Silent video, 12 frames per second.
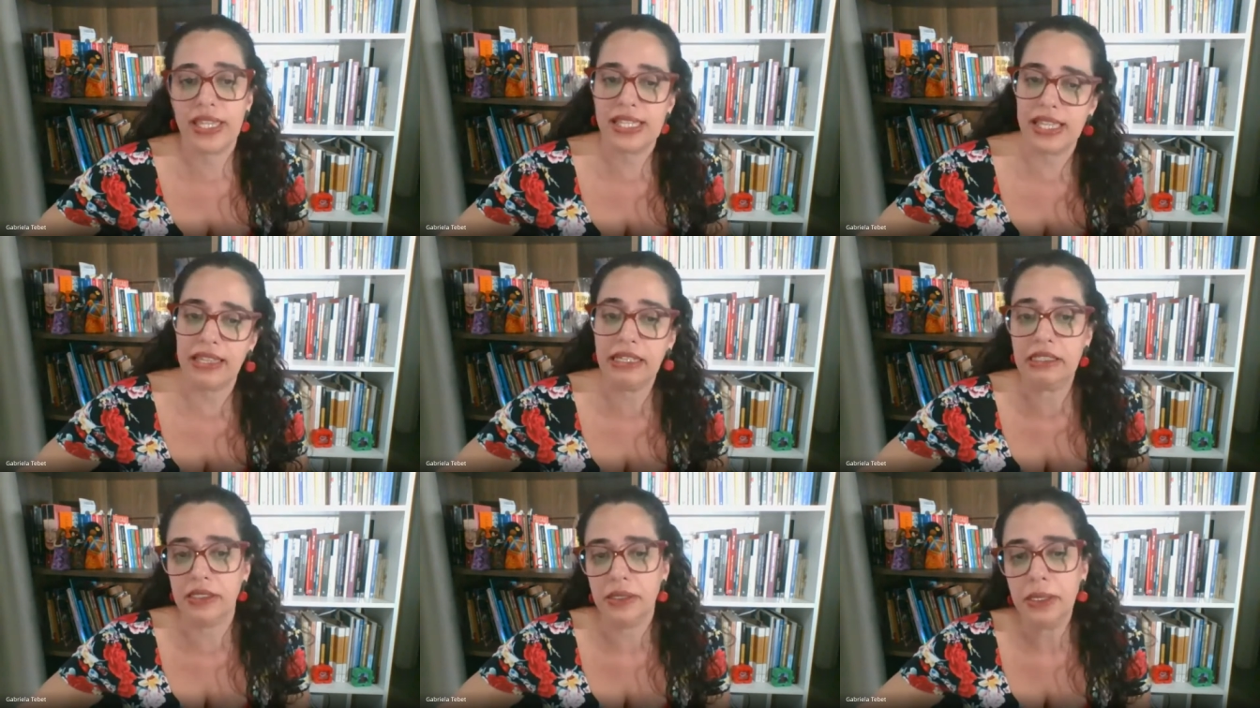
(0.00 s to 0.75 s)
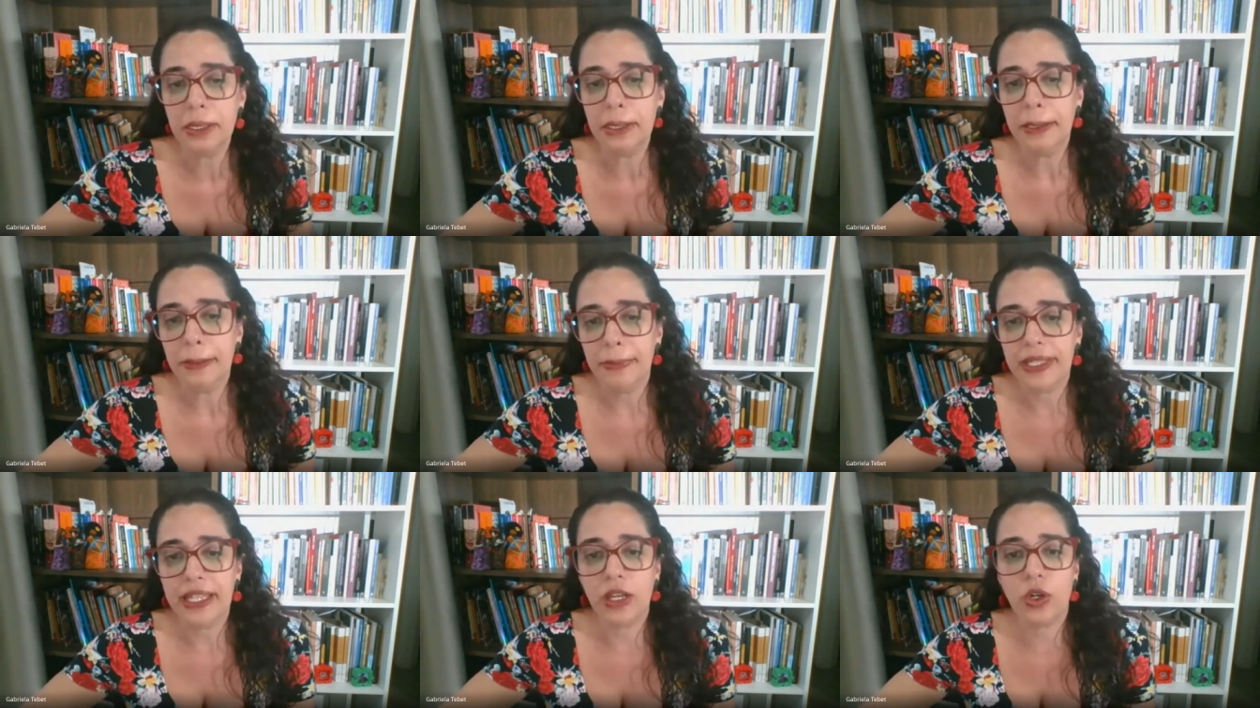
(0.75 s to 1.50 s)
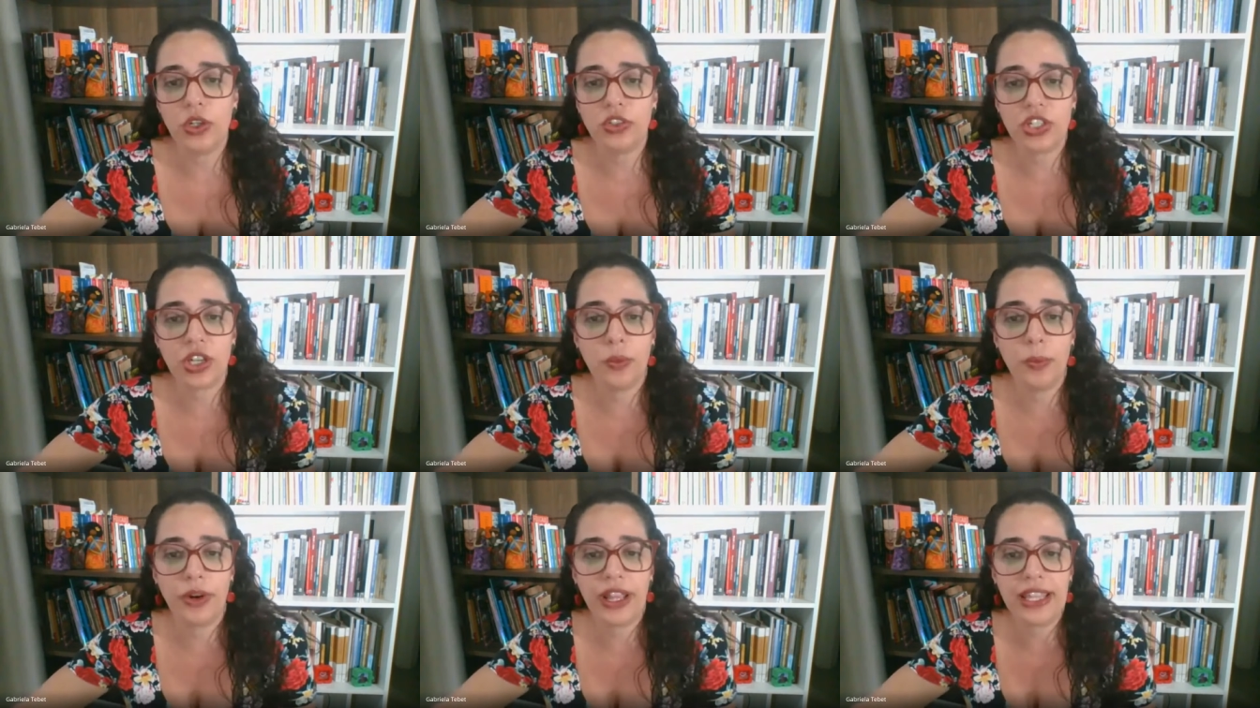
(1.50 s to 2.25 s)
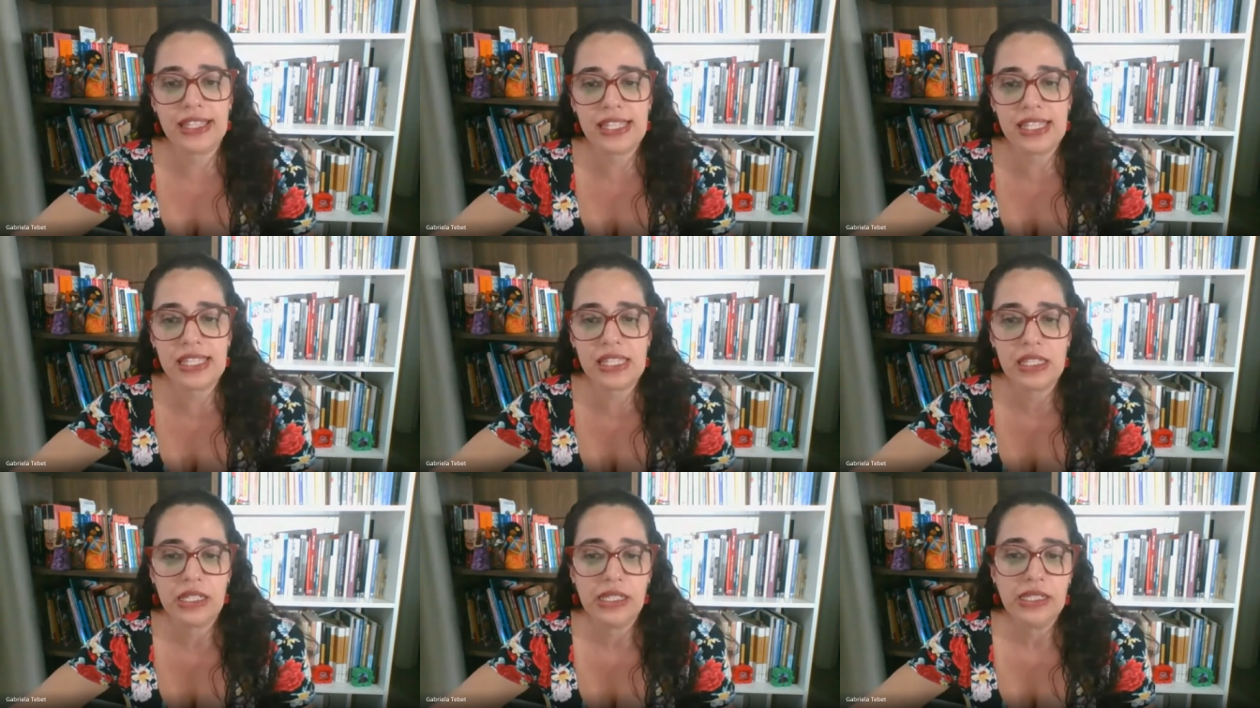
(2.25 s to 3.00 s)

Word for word: his and her pedagogical practices?